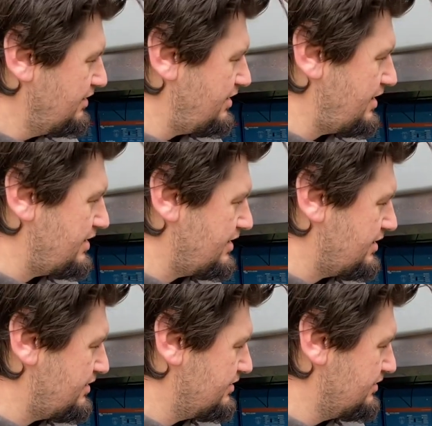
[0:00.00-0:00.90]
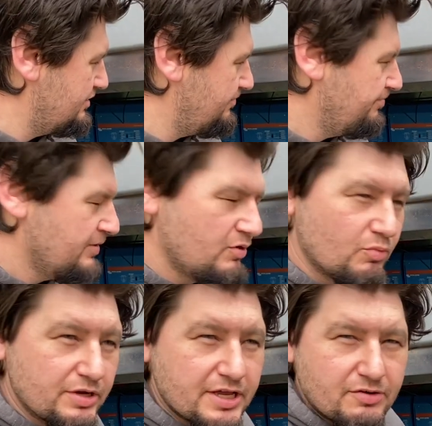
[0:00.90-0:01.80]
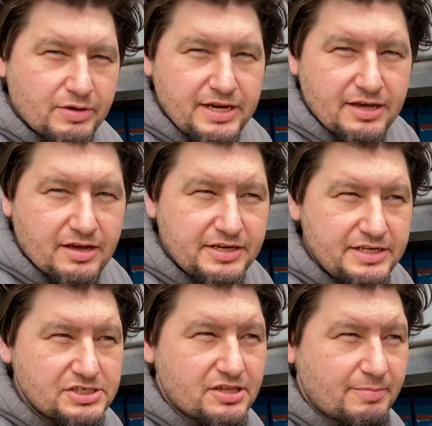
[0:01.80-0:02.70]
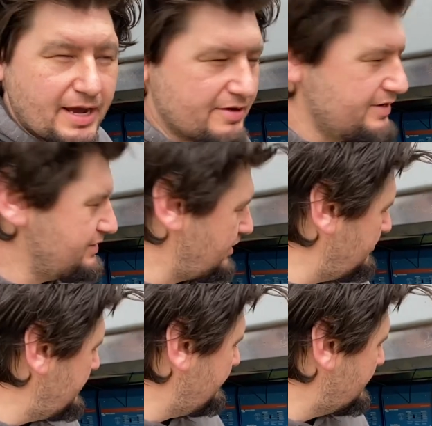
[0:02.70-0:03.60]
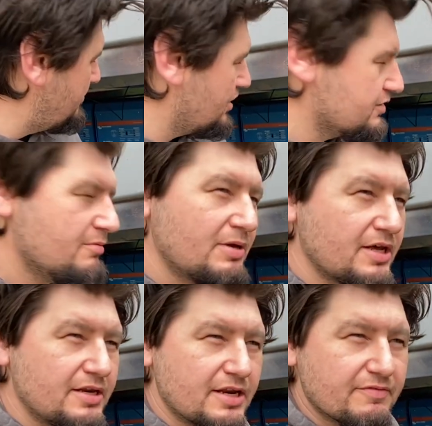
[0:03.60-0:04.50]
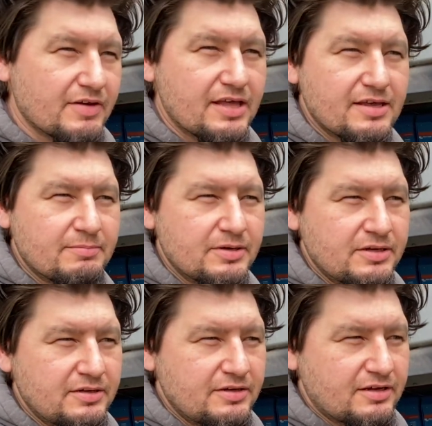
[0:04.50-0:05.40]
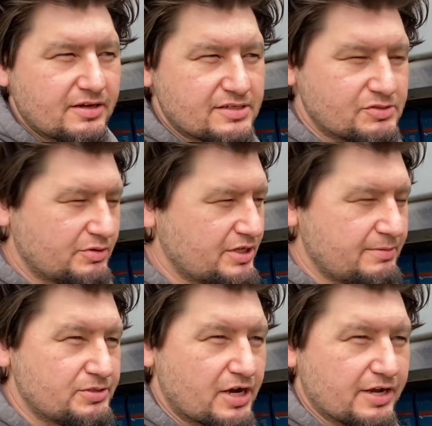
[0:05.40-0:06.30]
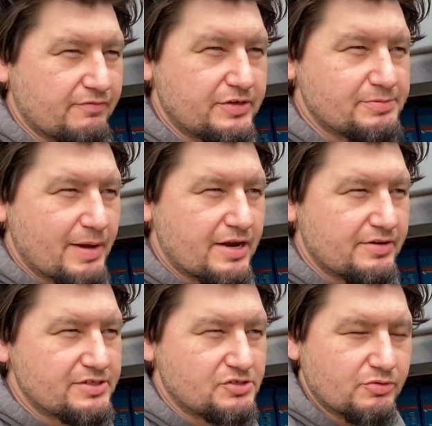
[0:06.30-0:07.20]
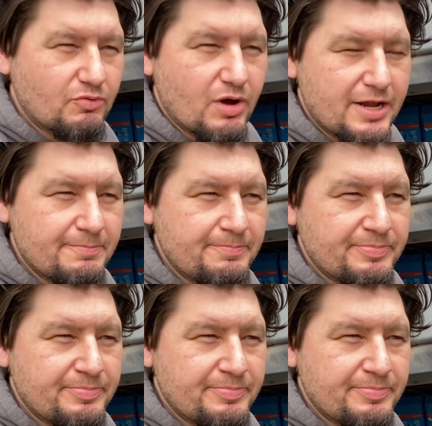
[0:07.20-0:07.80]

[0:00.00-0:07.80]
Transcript: And we'll get a reading on each of the batteries. I might even mark them and identify them so we can keep track of which battery is doing what.